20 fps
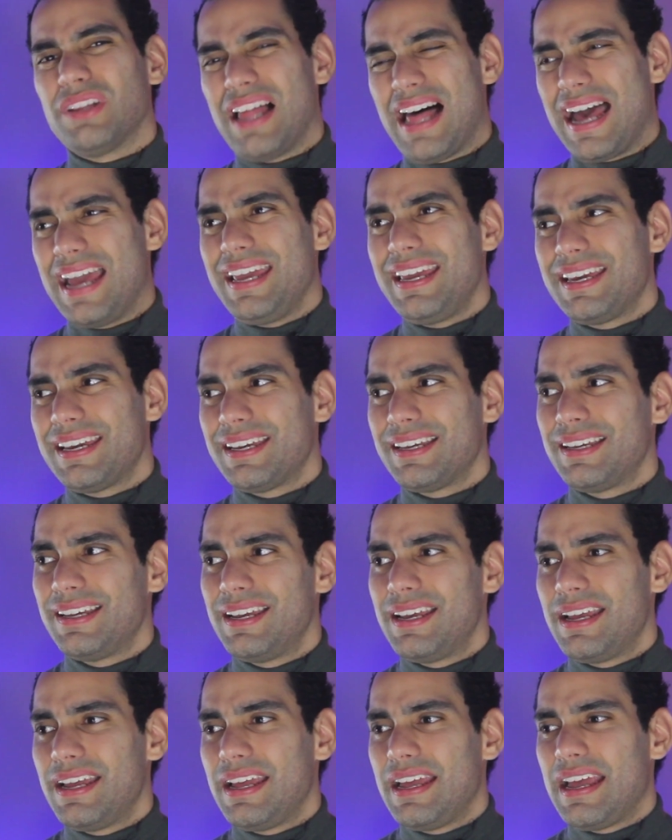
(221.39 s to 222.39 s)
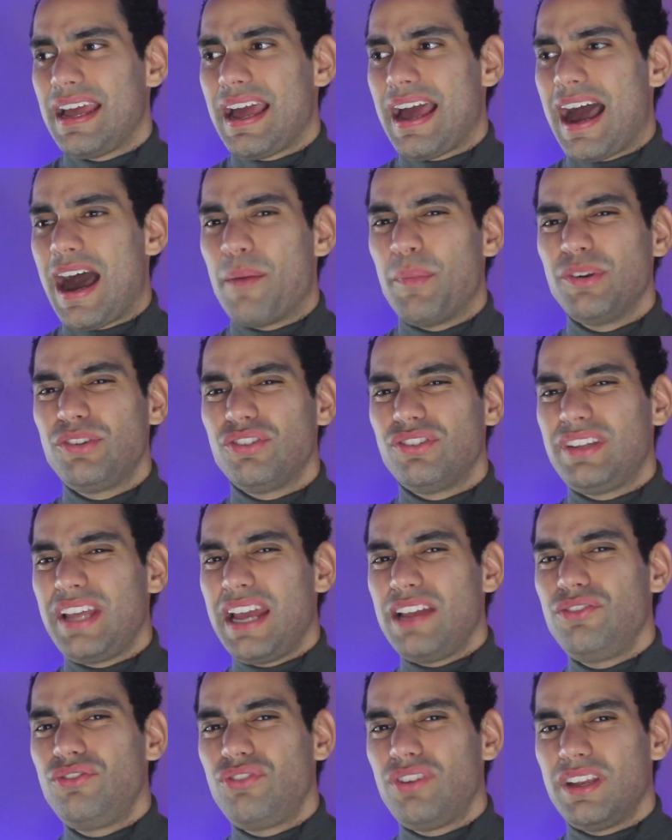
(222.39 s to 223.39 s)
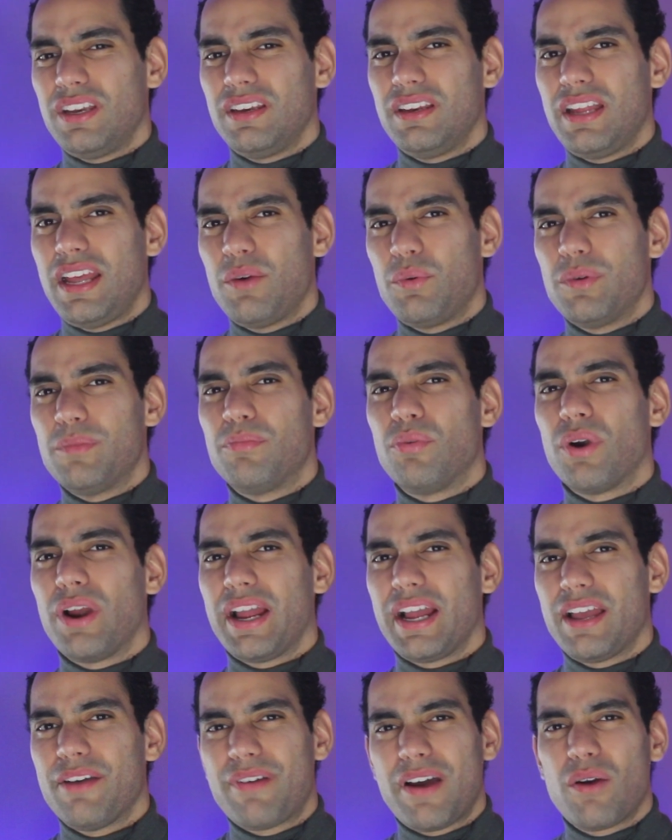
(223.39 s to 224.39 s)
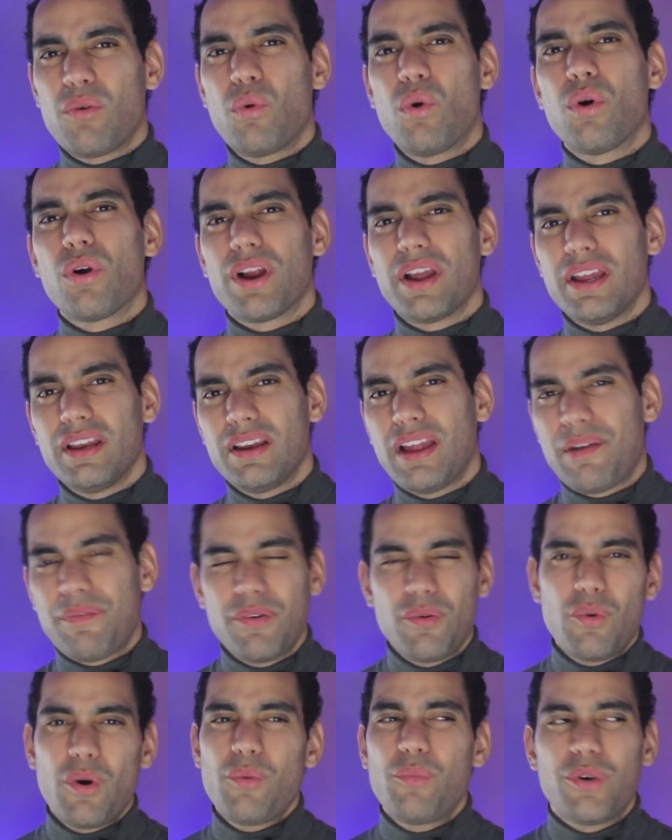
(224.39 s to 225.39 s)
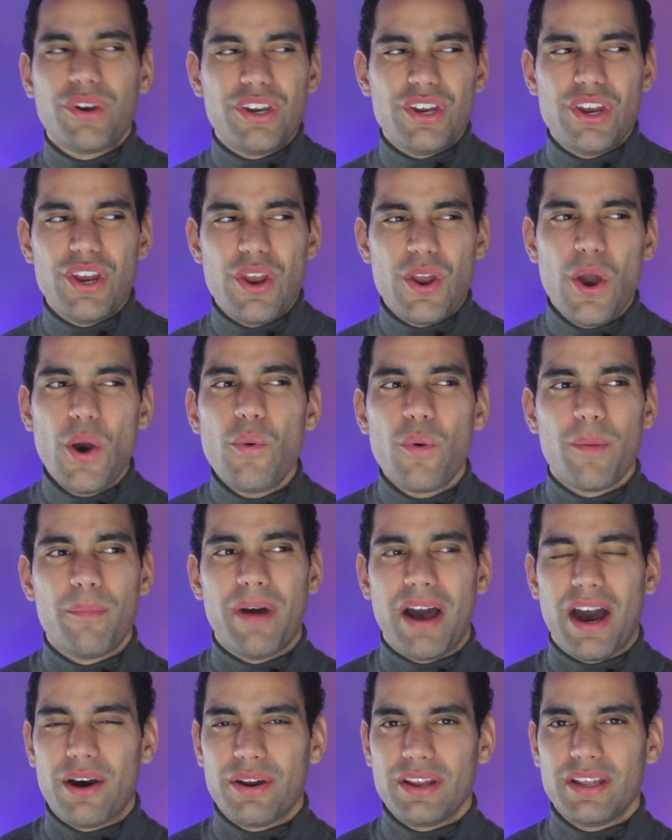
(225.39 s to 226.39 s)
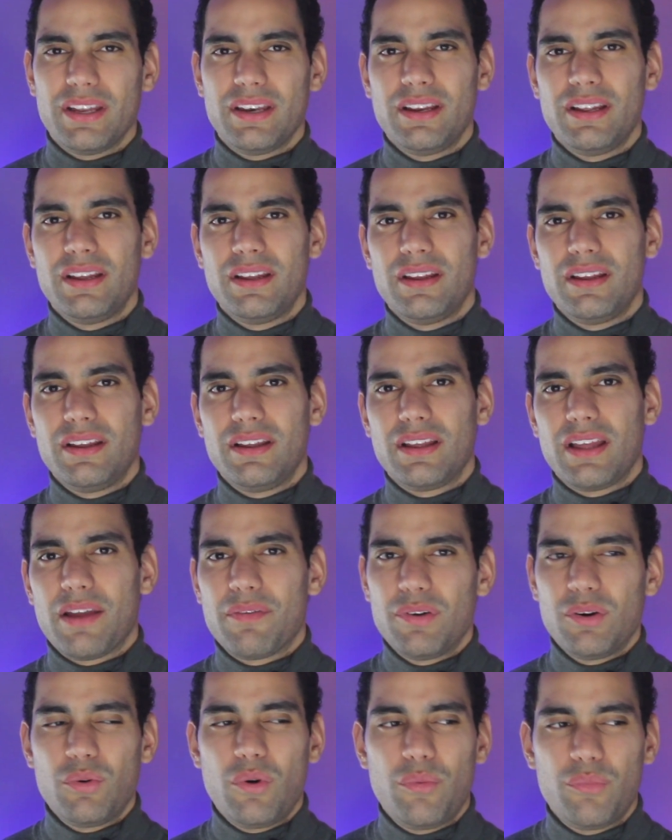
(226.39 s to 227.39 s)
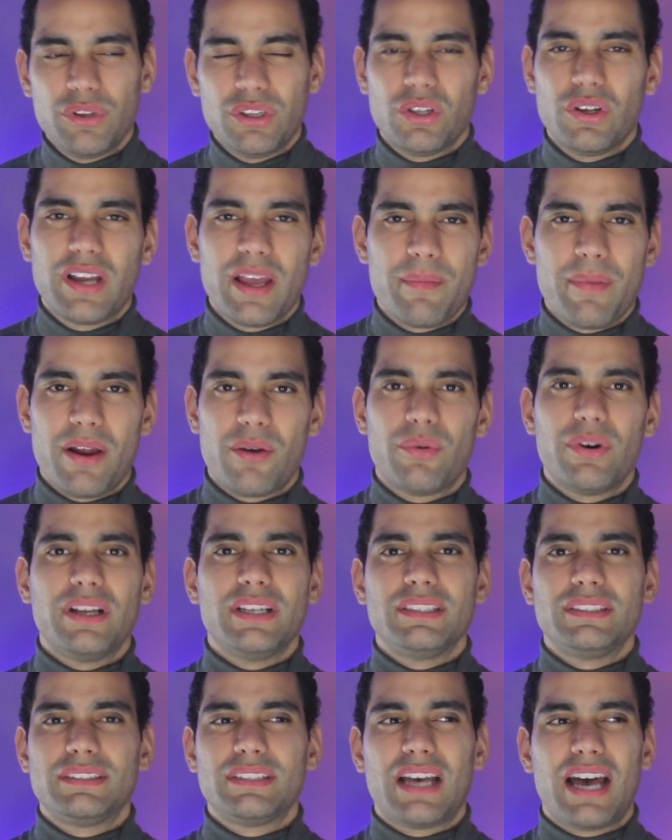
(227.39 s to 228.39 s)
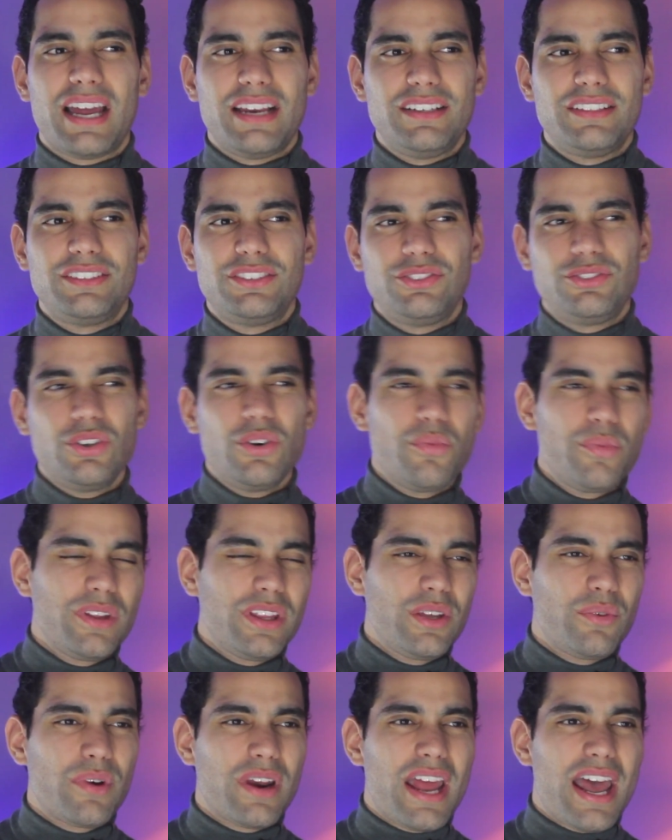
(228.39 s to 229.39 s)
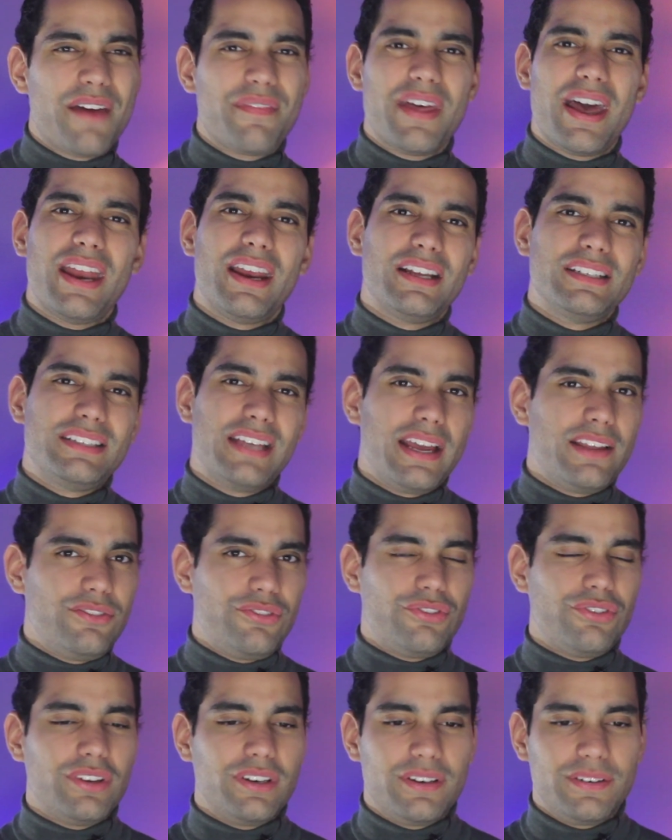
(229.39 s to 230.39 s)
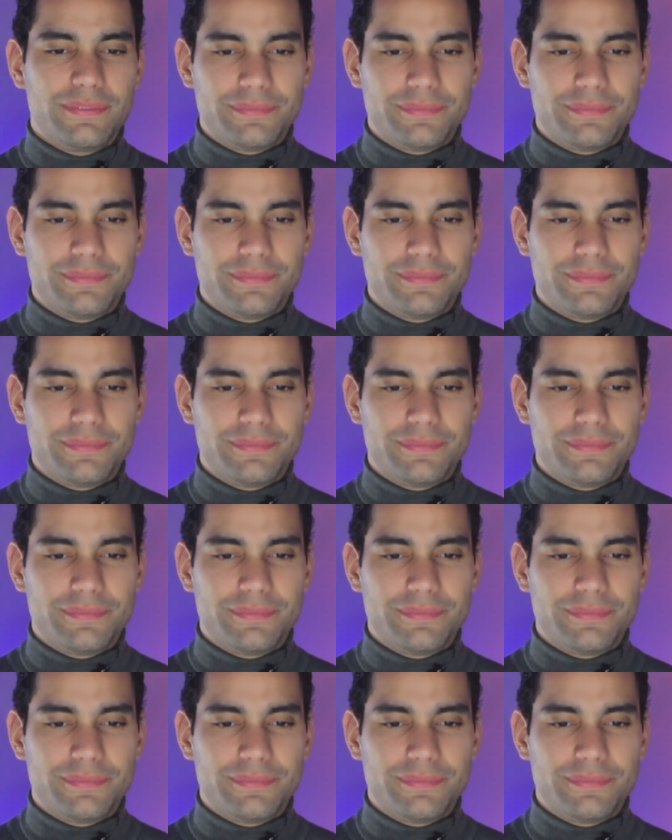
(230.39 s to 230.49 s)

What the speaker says: like how much attention it would bring if I wore it. Everyone would know about it. Everyone would look at my wrist. I don't really want to have that attention.